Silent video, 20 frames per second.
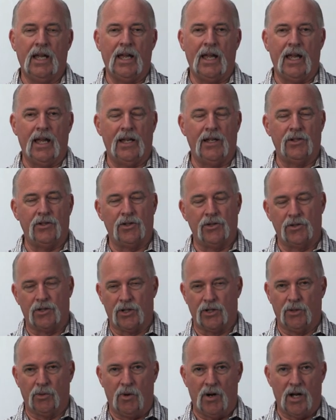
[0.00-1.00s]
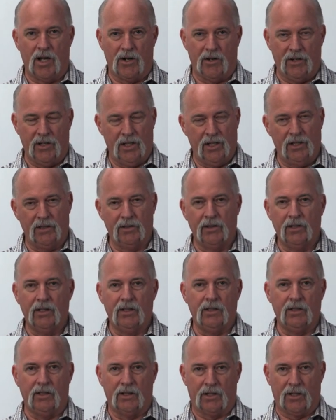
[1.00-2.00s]
As you turn the water in,
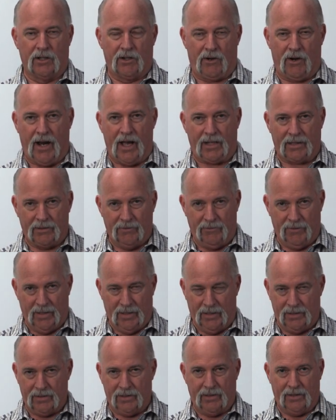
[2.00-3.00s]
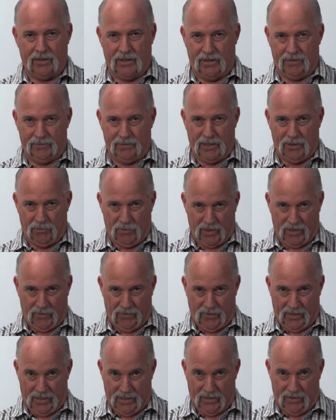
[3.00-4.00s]
you can crack the vent and get rid of
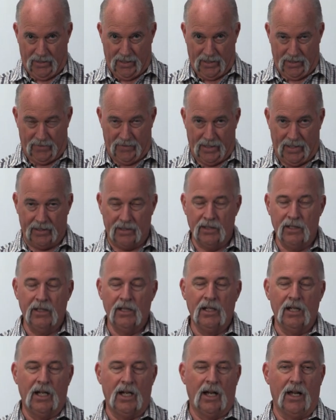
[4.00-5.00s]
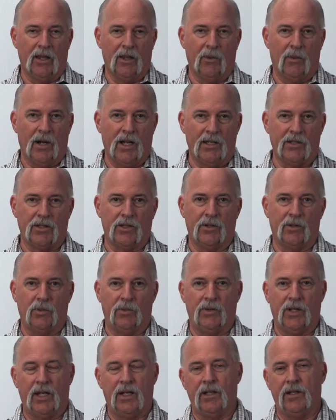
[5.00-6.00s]
the air out of that. Otherwise,
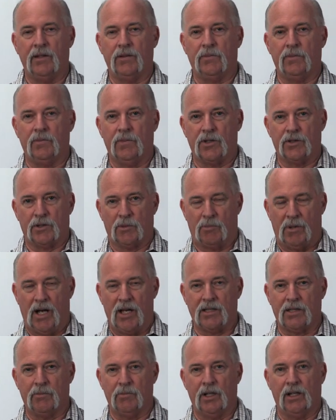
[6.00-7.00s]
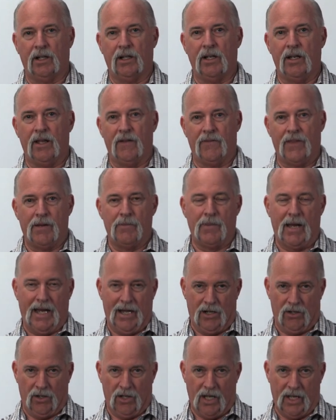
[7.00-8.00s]
there's a possibility of them
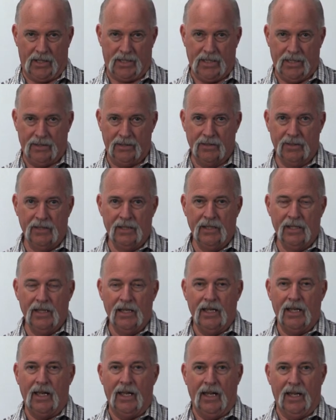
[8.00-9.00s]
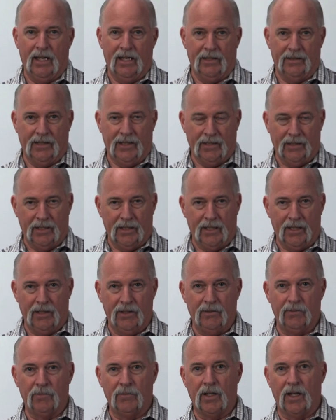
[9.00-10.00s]
airlocking, and then
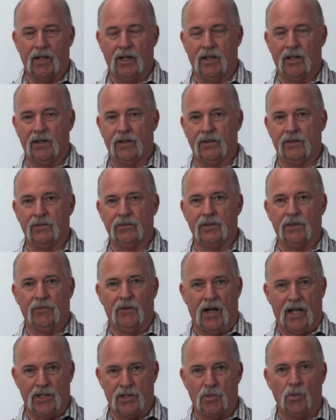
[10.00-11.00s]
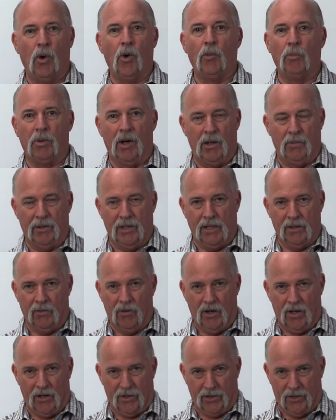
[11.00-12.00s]
the device won't pump any
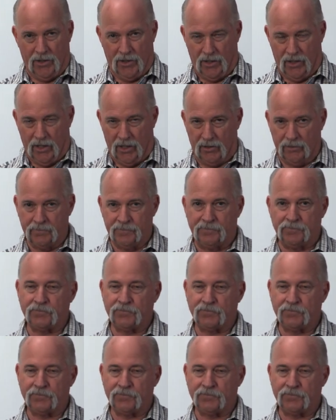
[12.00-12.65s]
water at all.